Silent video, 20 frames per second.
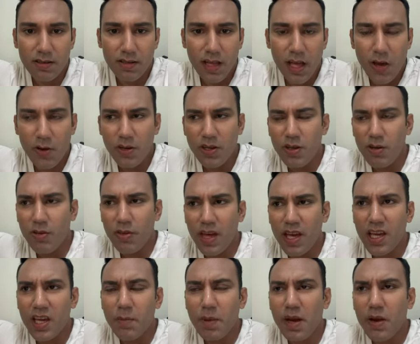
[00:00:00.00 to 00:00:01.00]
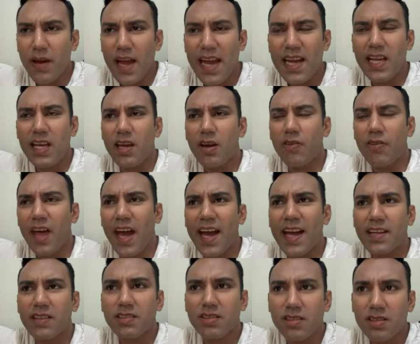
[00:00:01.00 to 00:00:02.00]
How can you think about any of
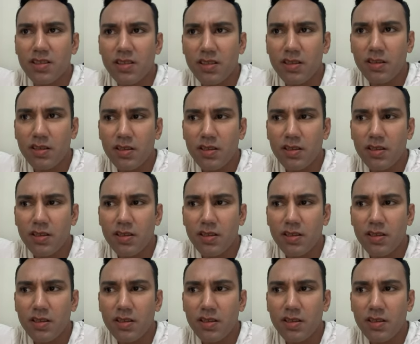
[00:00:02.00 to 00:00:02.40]
that